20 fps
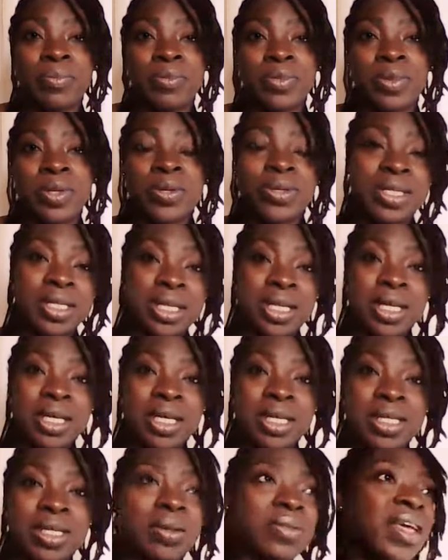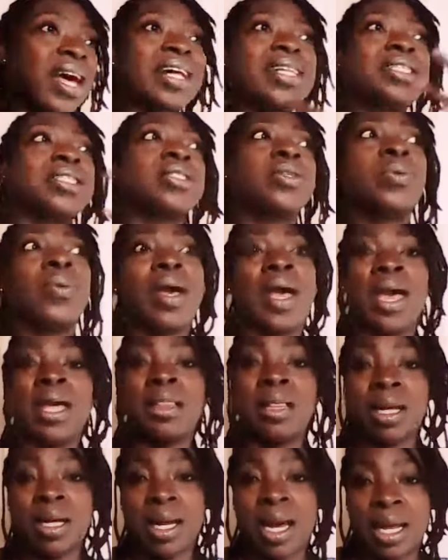You see? So that's the way I
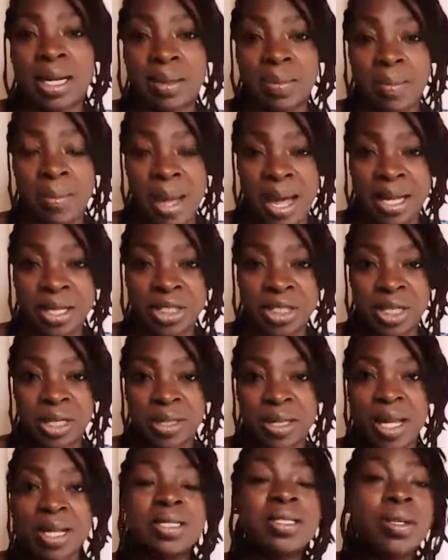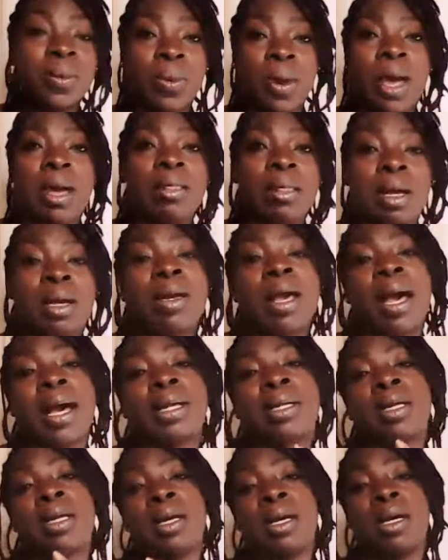look at magic. That's the way I look at
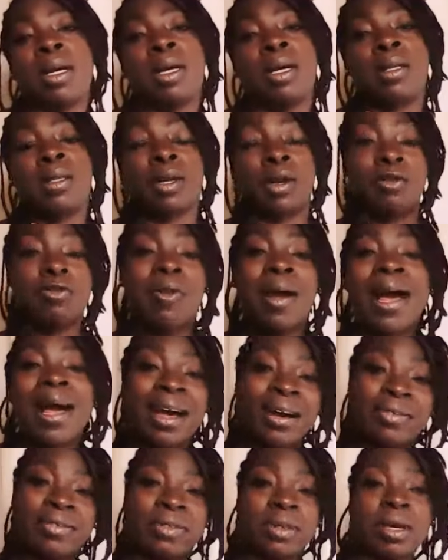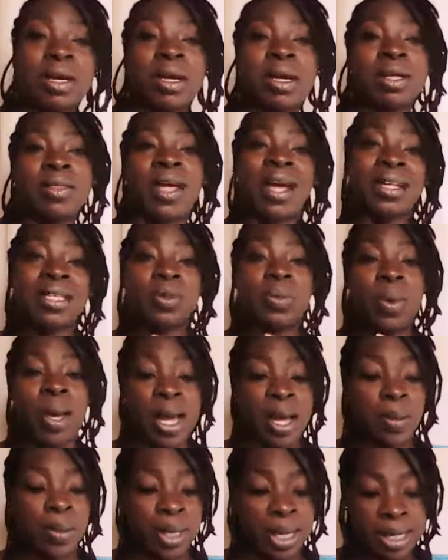the craft. That's
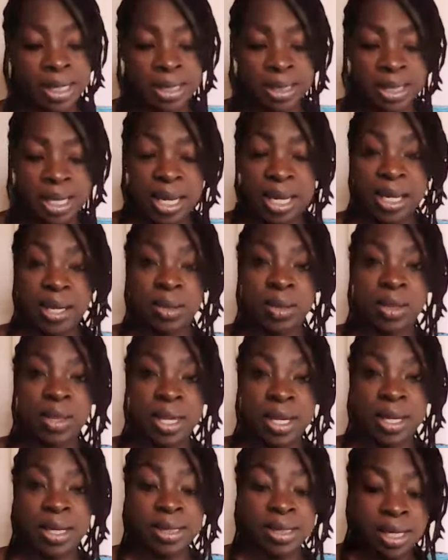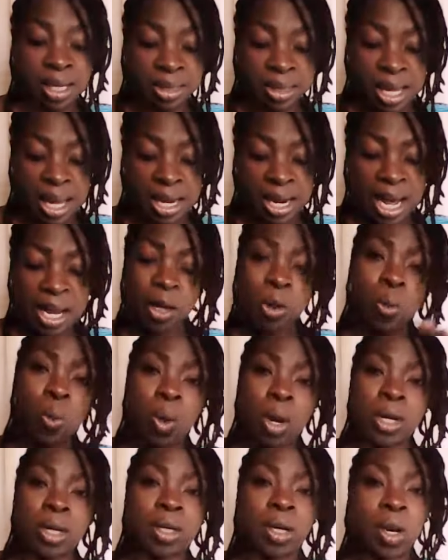why when I say things like that, I don't
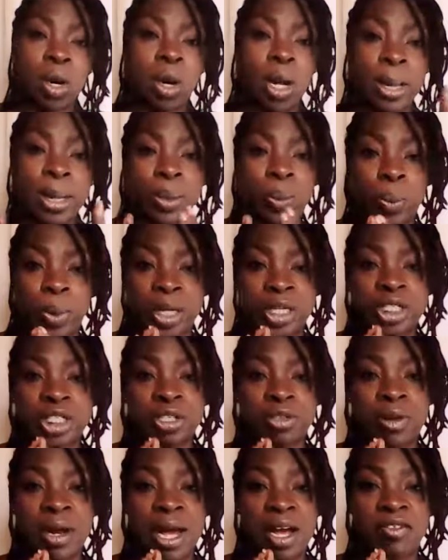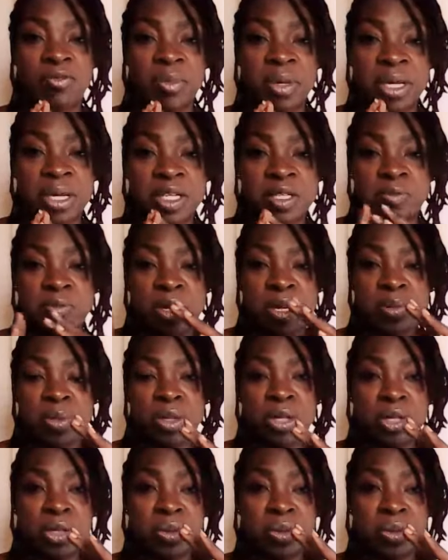want to call it witchcraft because people